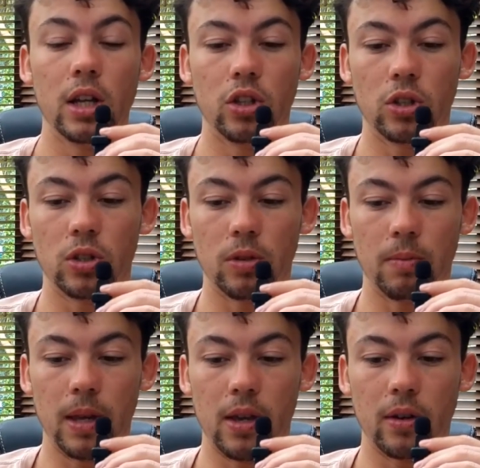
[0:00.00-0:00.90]
just
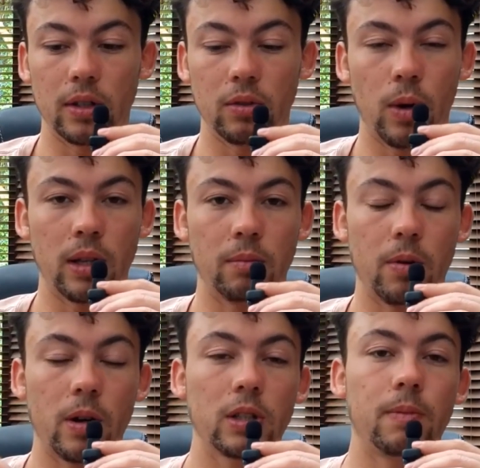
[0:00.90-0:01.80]
because when the
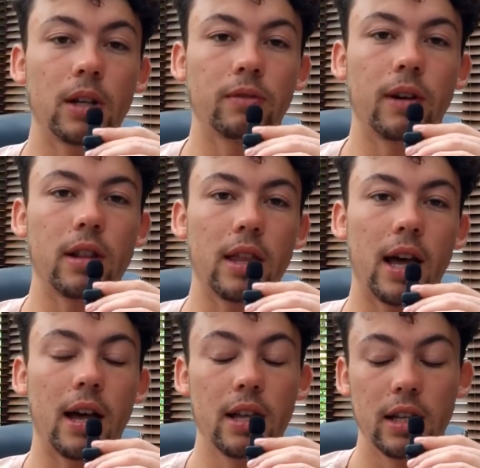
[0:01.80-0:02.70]
price spikes around like
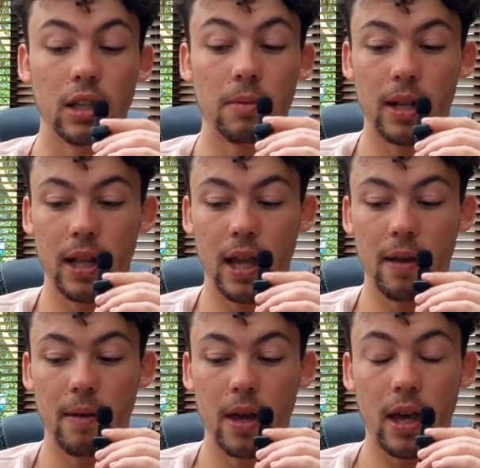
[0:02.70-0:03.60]
that, typically,